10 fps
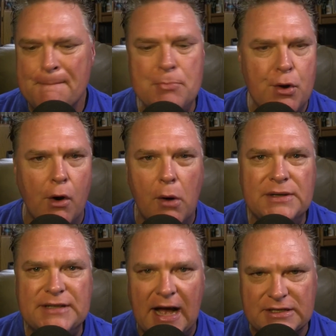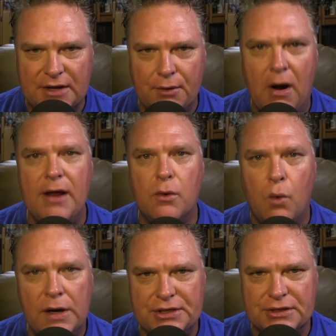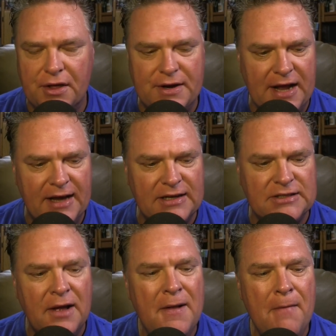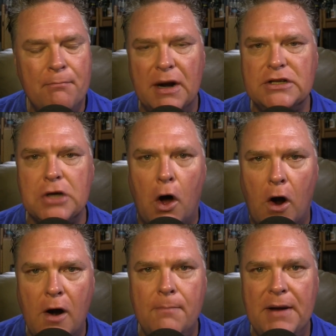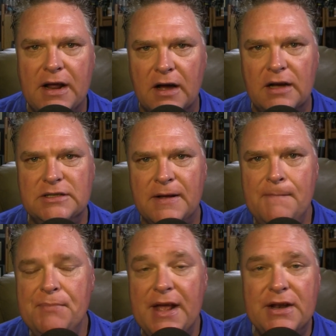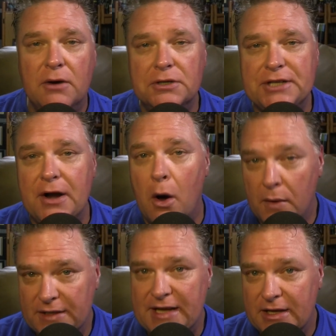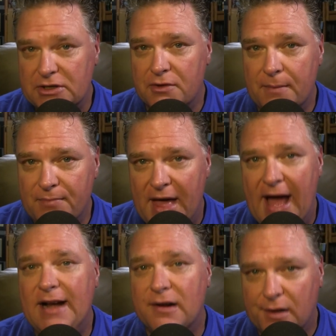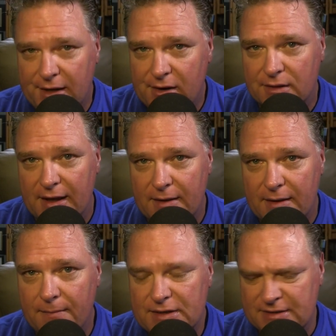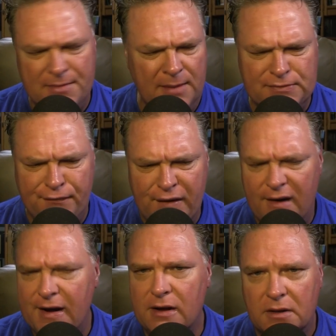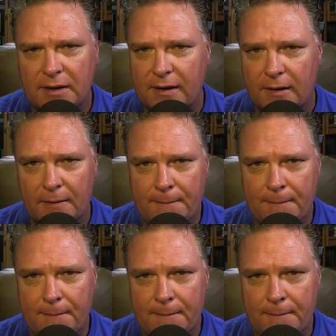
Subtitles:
You're always asking the right questions of the text, but it's hard because it doesn't always answer them that clearly, sometimes very clear.